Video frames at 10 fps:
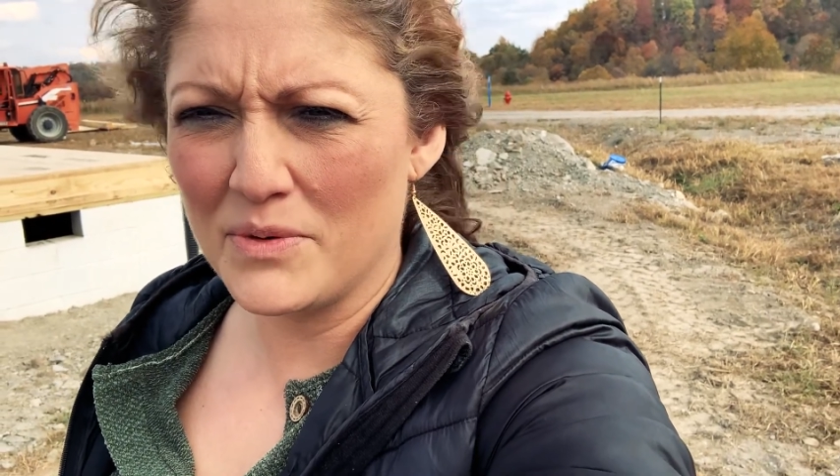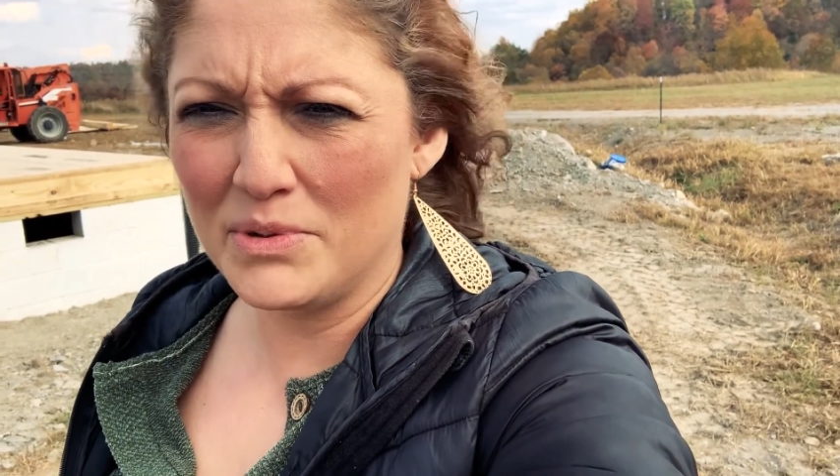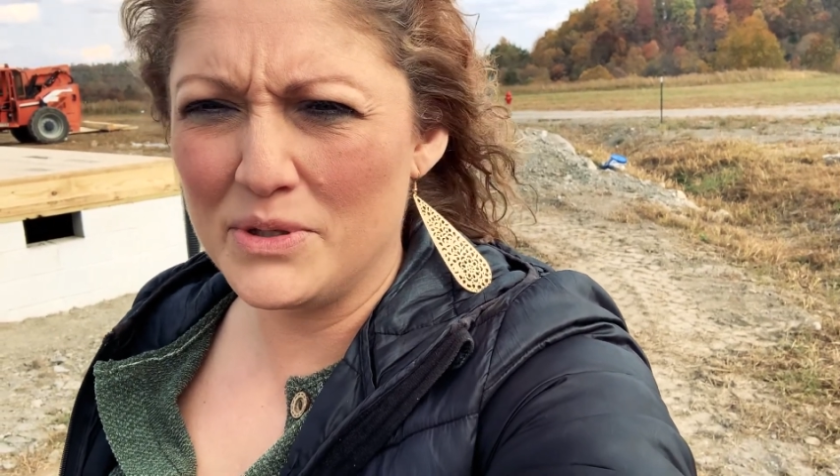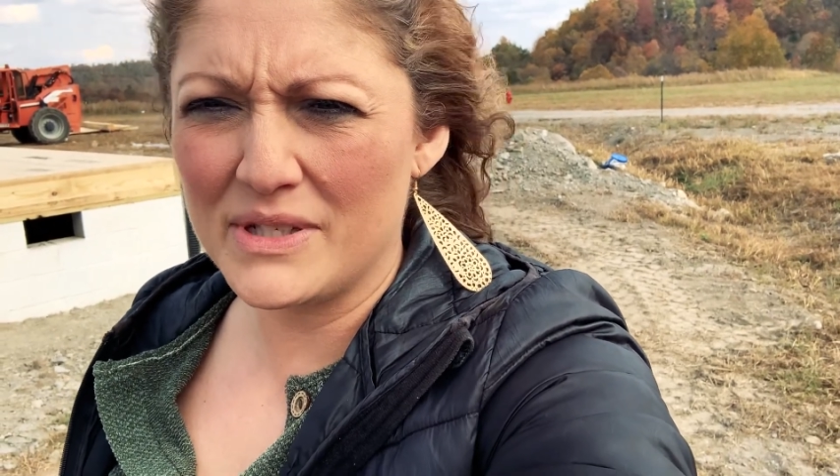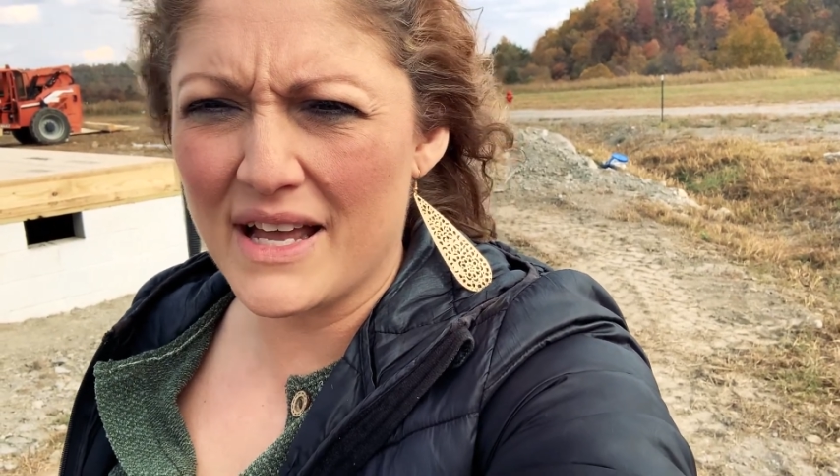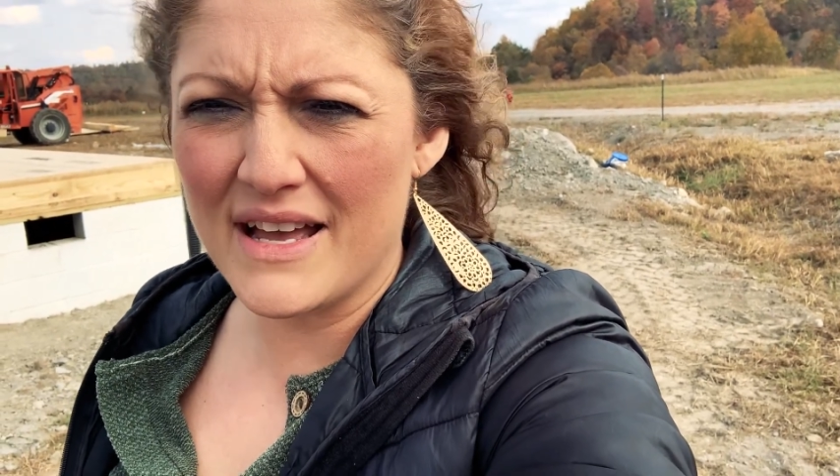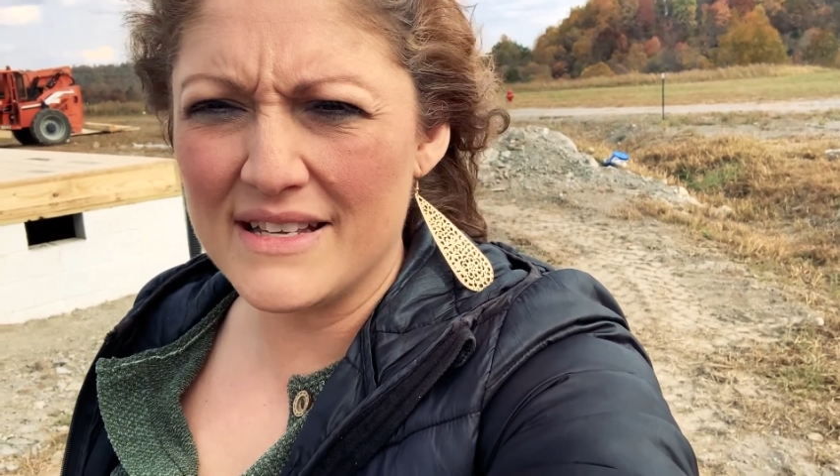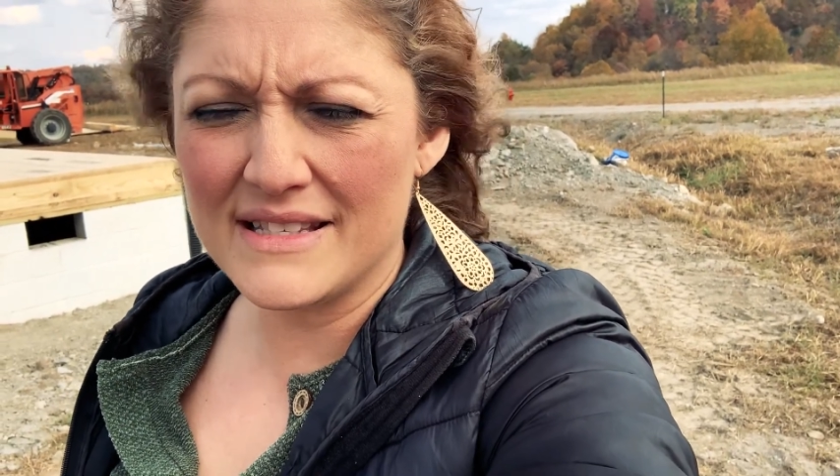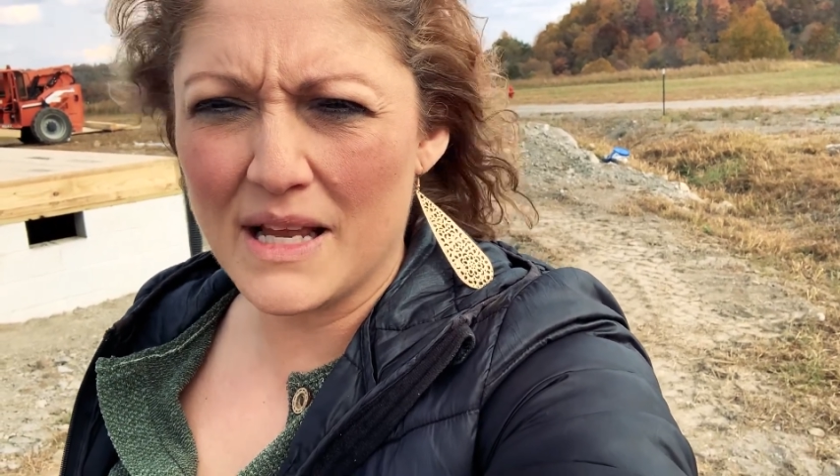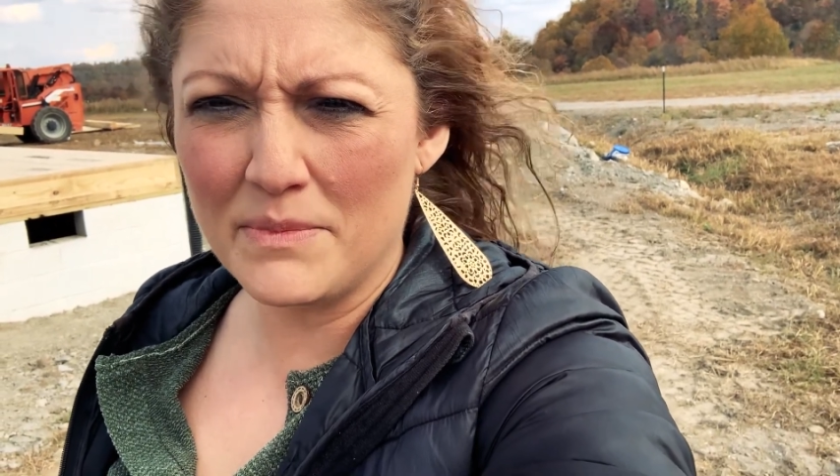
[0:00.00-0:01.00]
our Blue
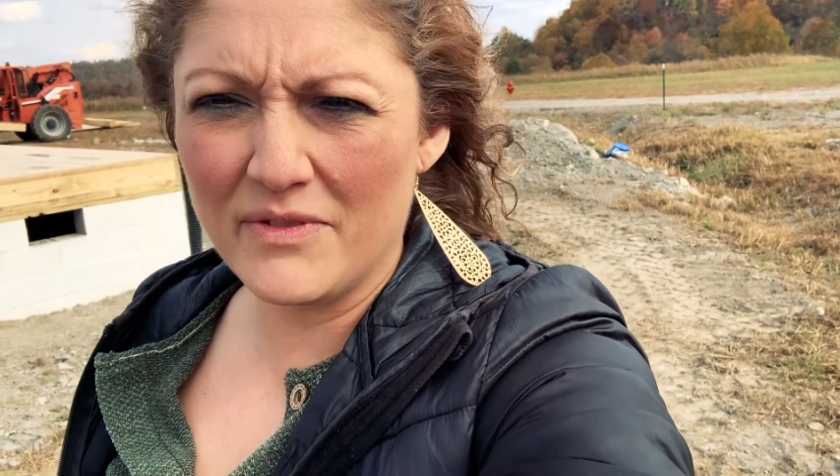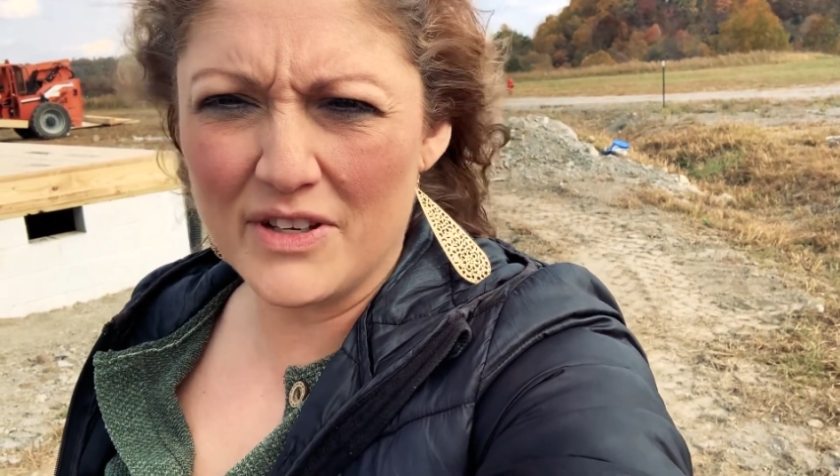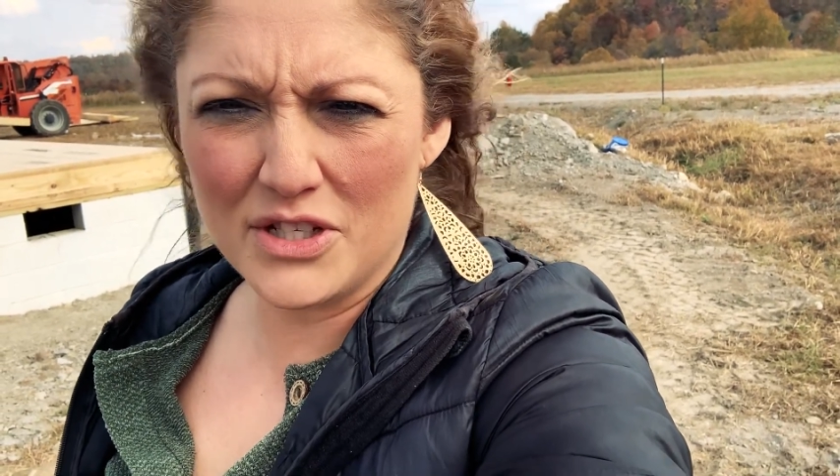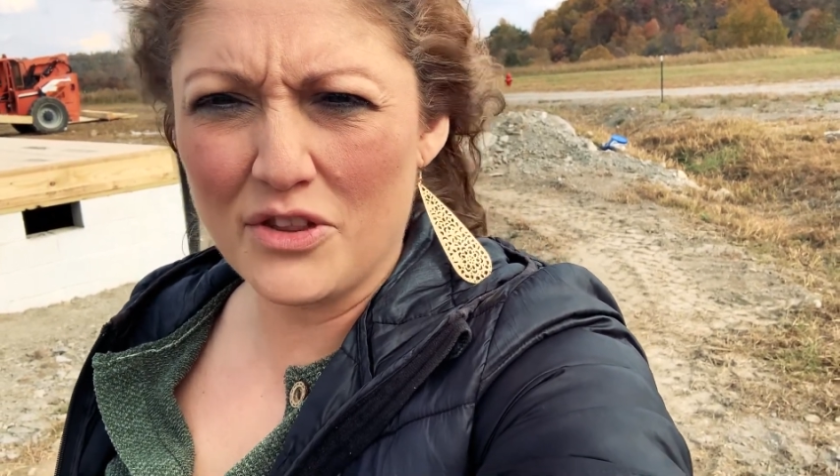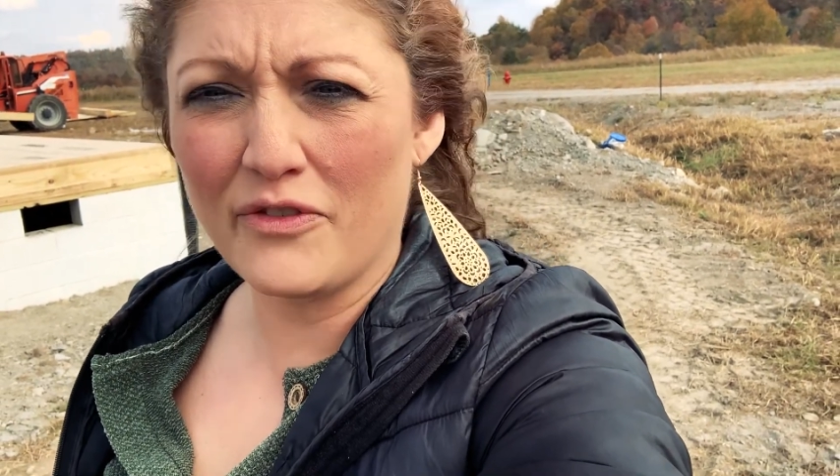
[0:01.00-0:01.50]
Skies subdivision,